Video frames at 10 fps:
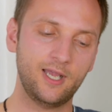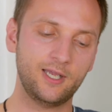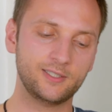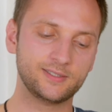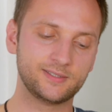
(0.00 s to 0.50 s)

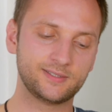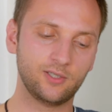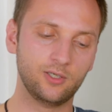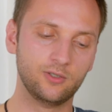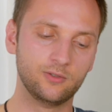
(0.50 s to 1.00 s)
And
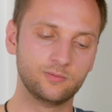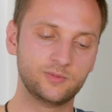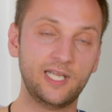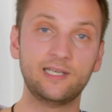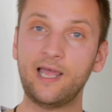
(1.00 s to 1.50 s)

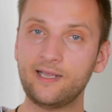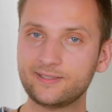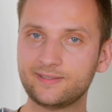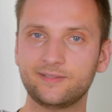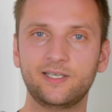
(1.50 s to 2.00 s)
so the
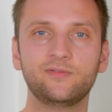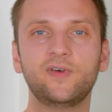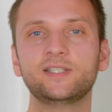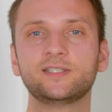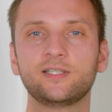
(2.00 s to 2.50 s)
last
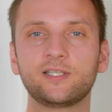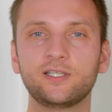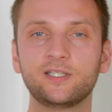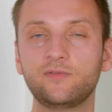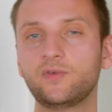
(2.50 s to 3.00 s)
advice that I
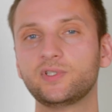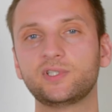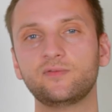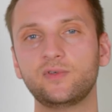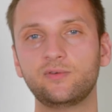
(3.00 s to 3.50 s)
can give you
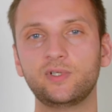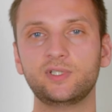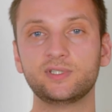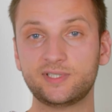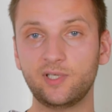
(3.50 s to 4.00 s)
is a
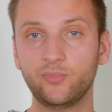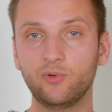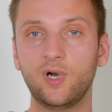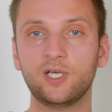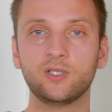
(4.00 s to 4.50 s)
very
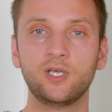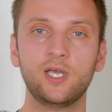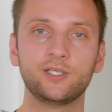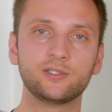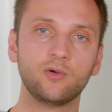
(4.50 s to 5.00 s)
simple one.
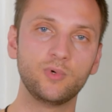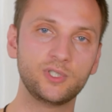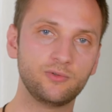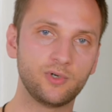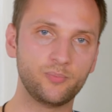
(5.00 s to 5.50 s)
You know,
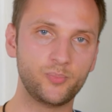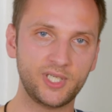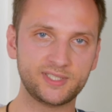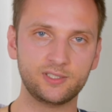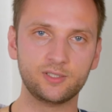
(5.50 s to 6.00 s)
when you are
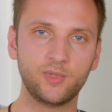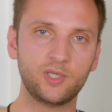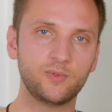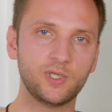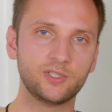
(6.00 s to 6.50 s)
busy, it
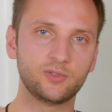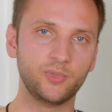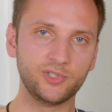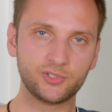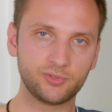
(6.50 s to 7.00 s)
may be a little
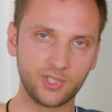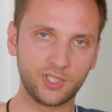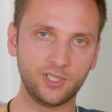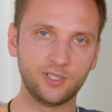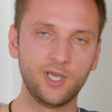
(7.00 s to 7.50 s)
bit
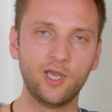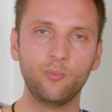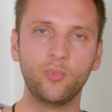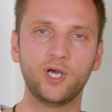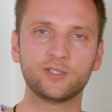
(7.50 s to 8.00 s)
tricky,
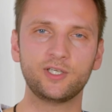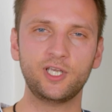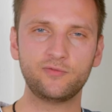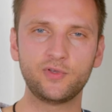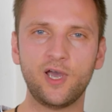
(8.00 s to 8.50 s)
but
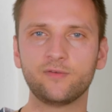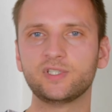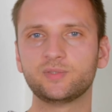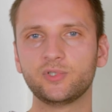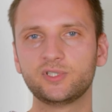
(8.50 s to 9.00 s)
if you have
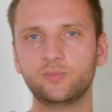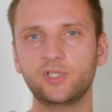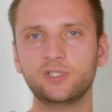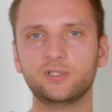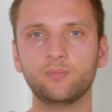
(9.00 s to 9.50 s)
this
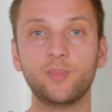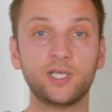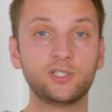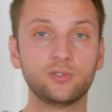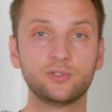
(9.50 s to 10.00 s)
possibility,
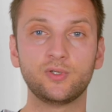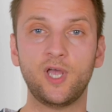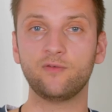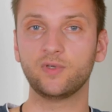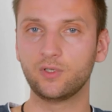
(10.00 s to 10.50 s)
make sure to
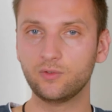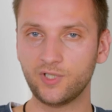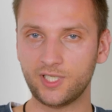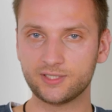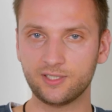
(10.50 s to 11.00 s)
have a good
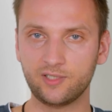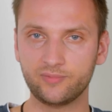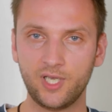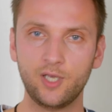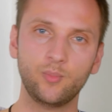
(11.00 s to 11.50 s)
night's
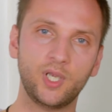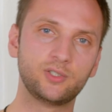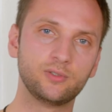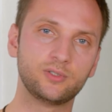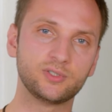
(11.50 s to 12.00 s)
sleep, make
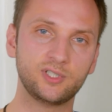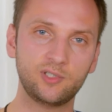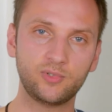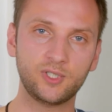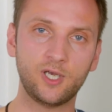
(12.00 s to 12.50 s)
sure to
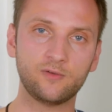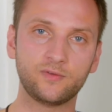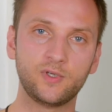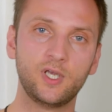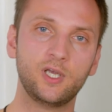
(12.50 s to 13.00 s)
sleep enough,